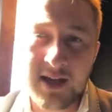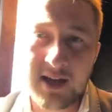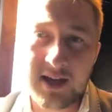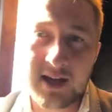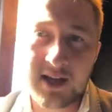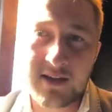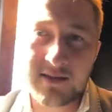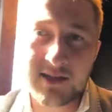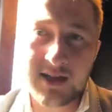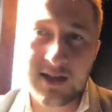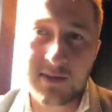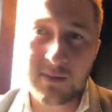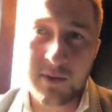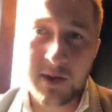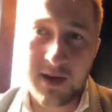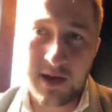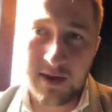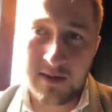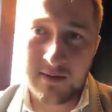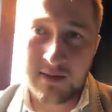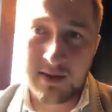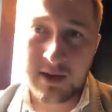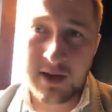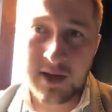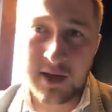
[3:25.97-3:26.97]
Gives us plenty
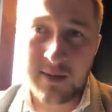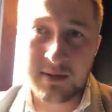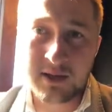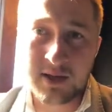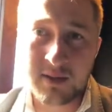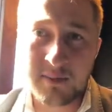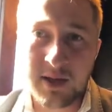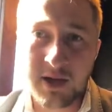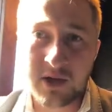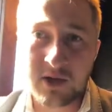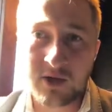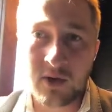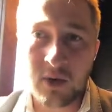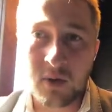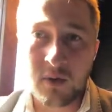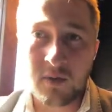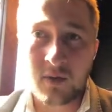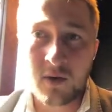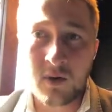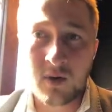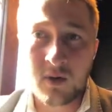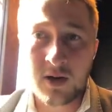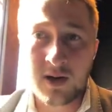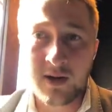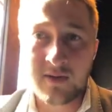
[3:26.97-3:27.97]
of time to make sure we've
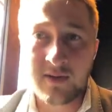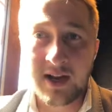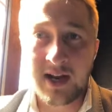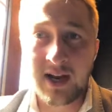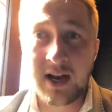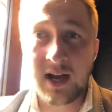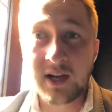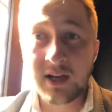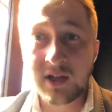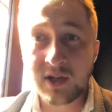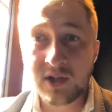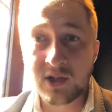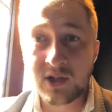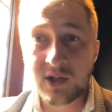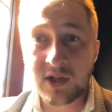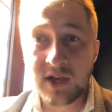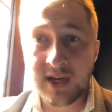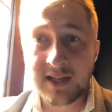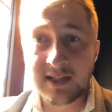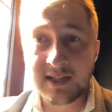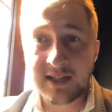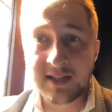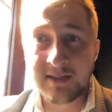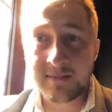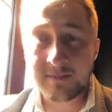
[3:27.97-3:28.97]
got all of our luggage
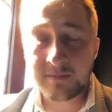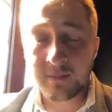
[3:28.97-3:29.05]
checked in